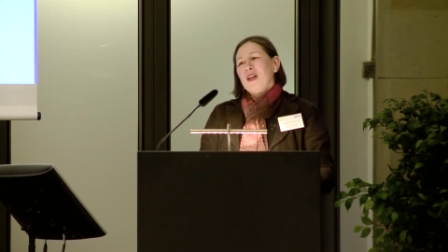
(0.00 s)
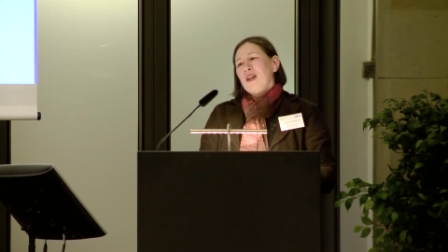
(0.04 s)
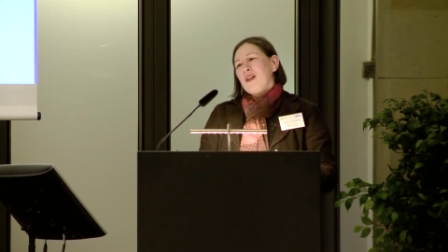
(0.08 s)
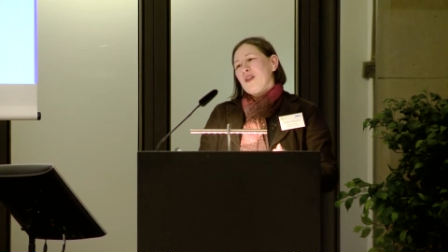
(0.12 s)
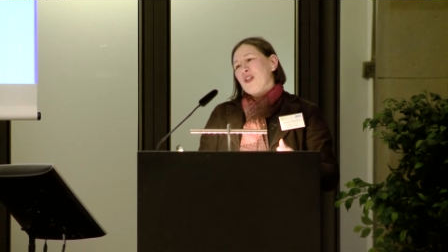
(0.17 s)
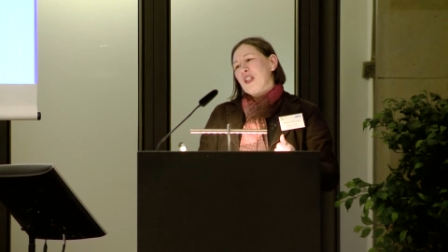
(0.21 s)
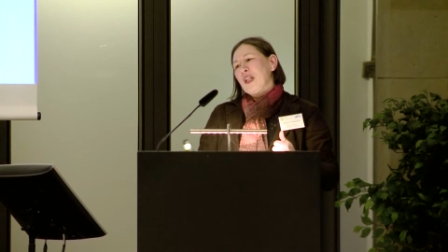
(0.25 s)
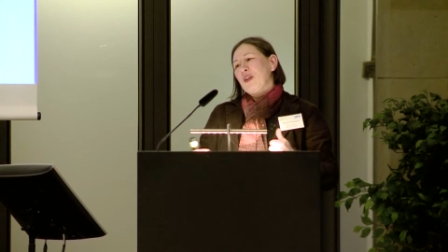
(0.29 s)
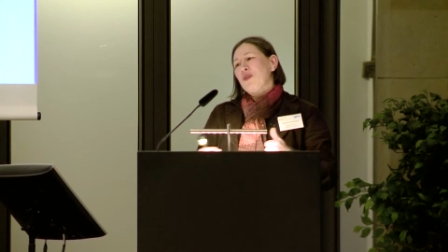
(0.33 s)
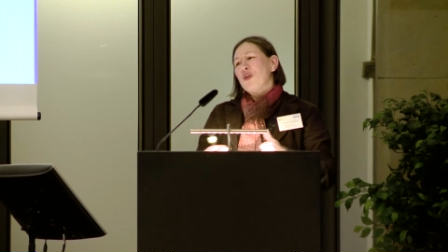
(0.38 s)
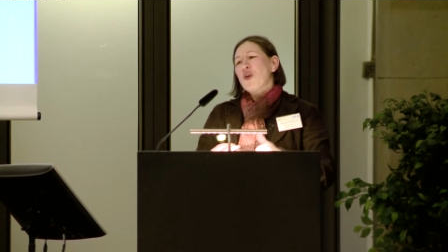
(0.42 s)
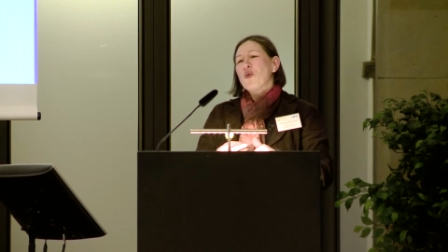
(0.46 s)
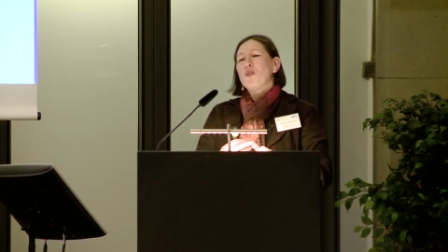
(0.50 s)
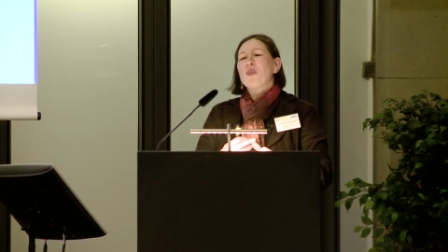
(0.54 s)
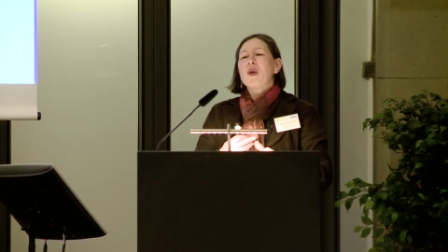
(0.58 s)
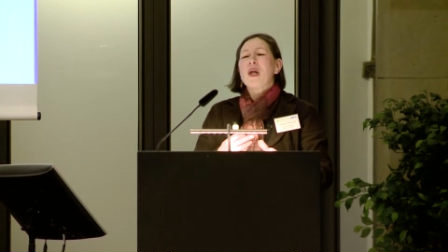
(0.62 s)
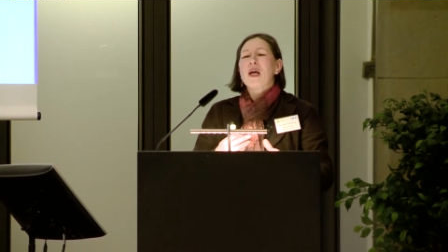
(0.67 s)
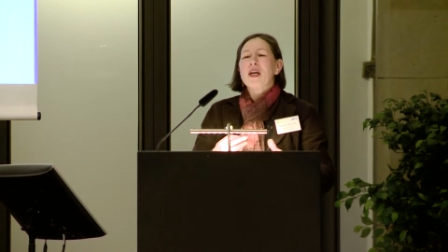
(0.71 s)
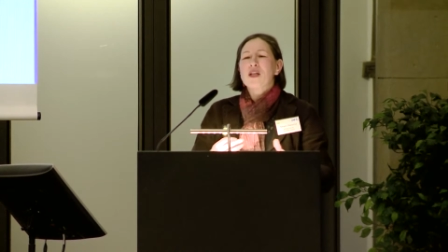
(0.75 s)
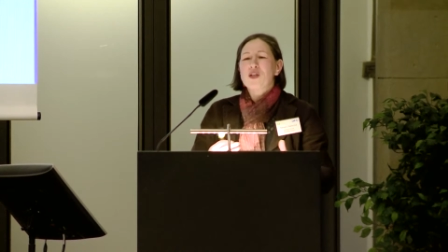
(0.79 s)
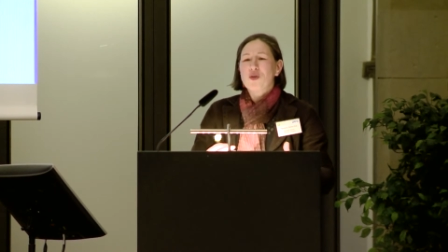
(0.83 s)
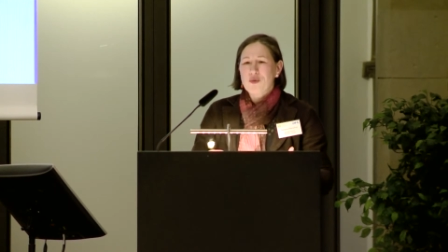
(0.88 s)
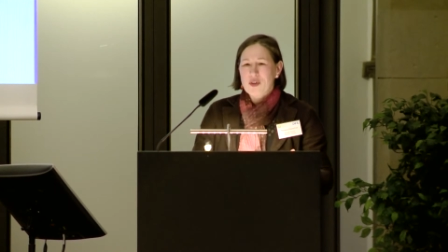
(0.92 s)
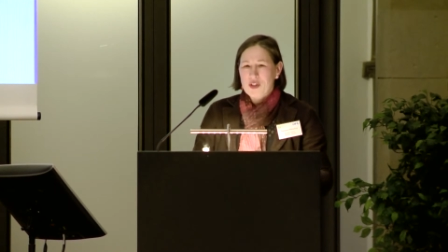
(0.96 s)
Serial
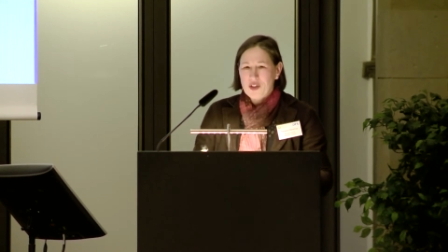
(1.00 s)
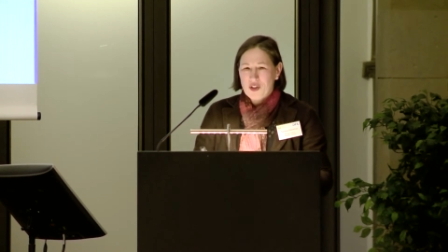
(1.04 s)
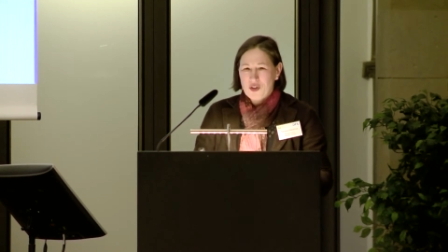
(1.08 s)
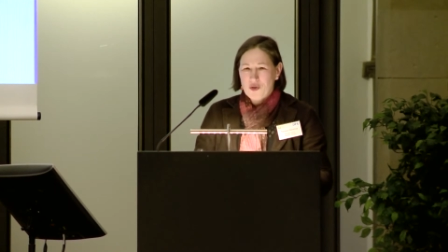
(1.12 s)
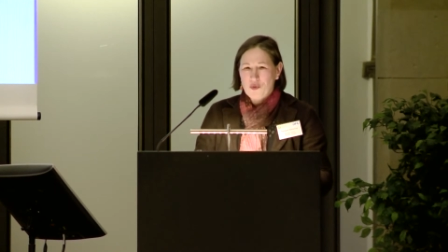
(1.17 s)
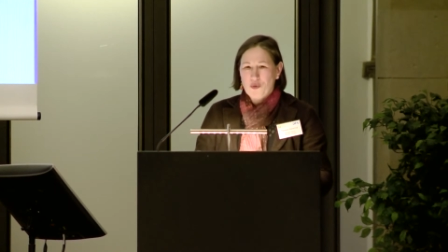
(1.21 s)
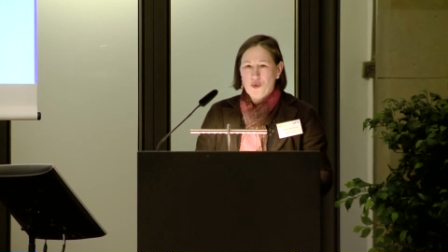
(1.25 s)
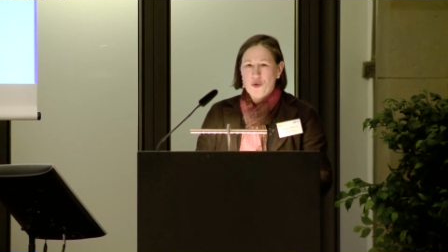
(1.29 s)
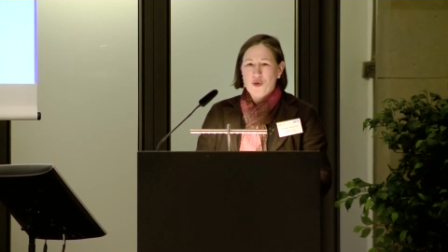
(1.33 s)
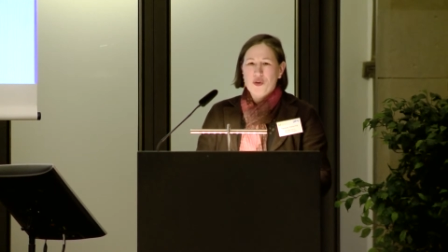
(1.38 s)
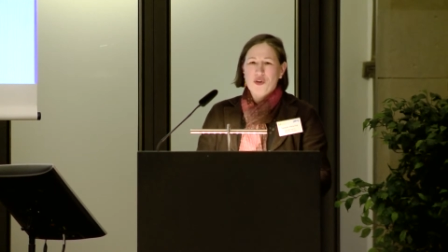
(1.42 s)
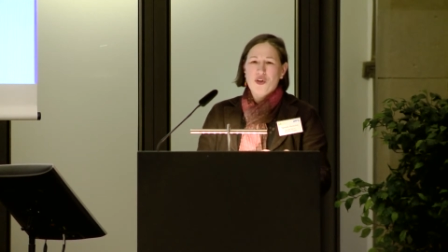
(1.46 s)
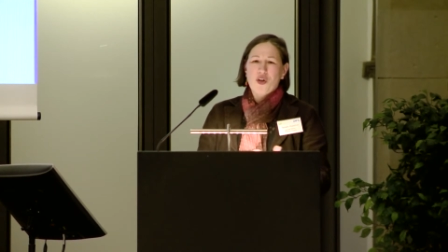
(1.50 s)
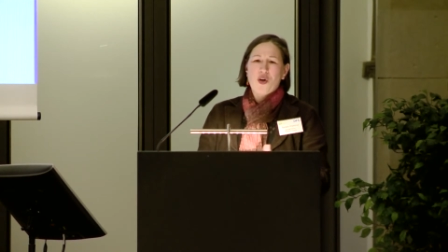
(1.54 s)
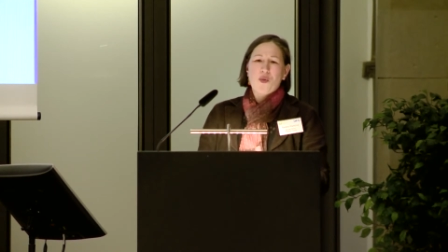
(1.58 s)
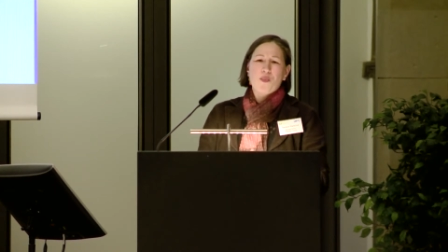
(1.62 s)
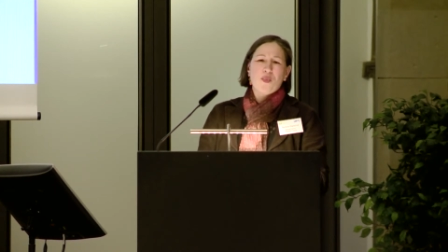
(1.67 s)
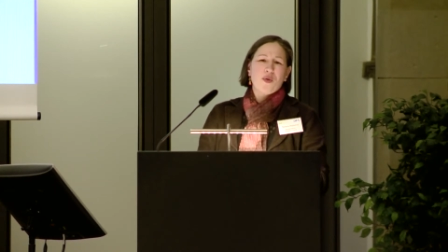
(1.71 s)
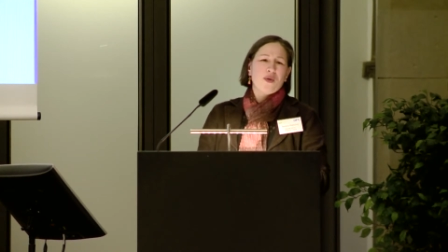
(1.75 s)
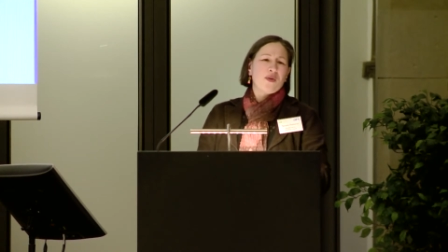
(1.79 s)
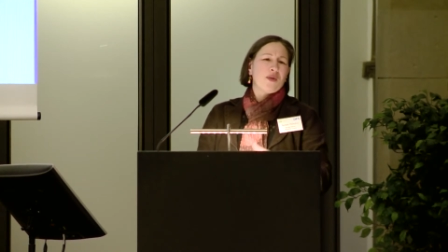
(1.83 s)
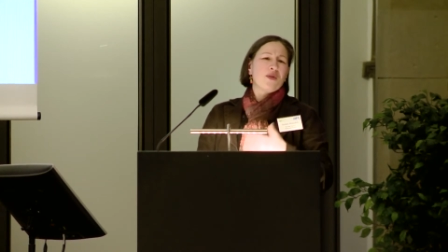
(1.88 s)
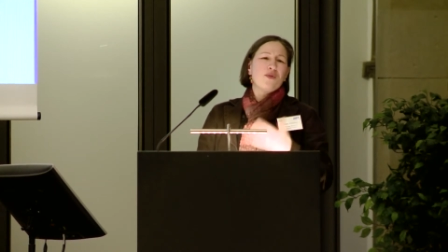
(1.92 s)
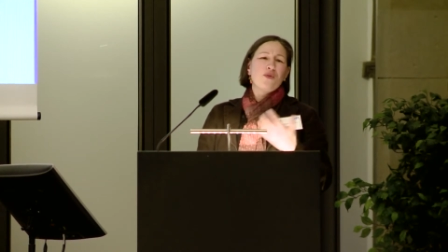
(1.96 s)
plagiarists, for
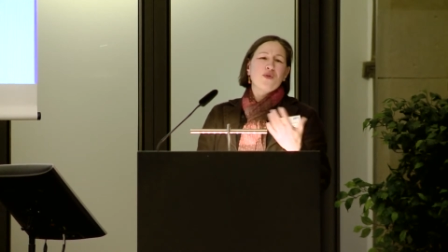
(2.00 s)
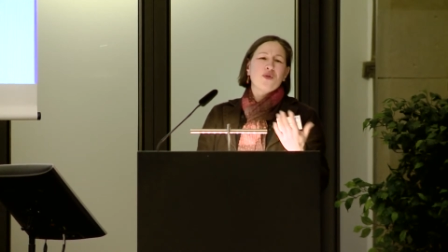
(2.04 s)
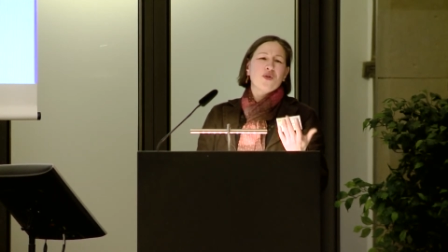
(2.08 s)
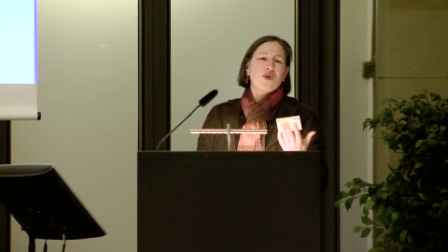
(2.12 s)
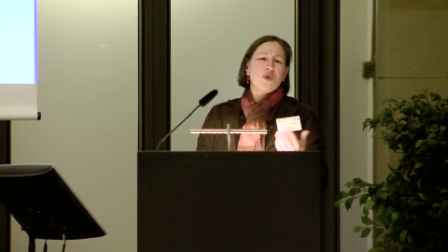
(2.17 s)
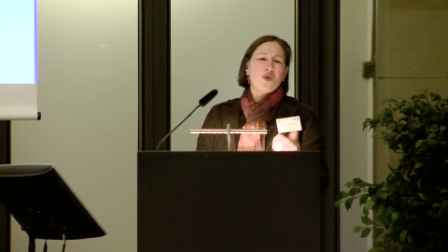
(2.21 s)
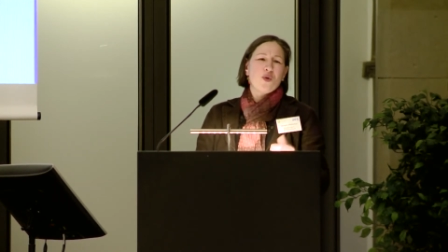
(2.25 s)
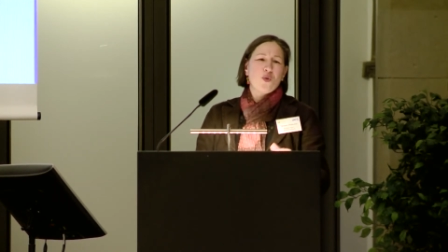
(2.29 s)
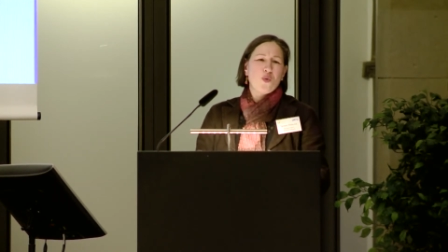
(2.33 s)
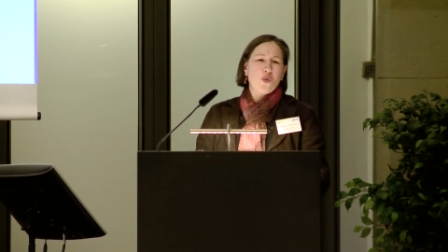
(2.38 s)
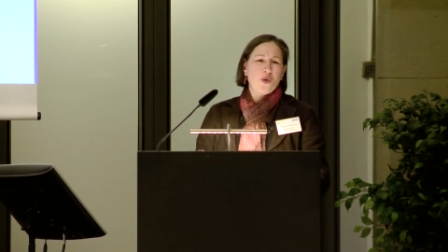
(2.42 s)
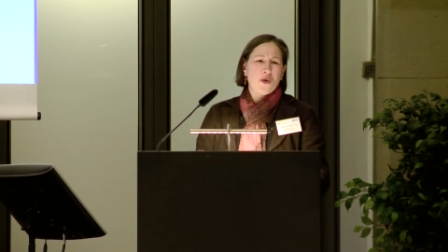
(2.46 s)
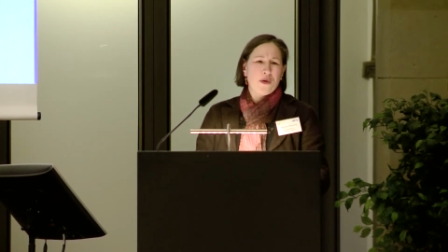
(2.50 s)
example, are also uh,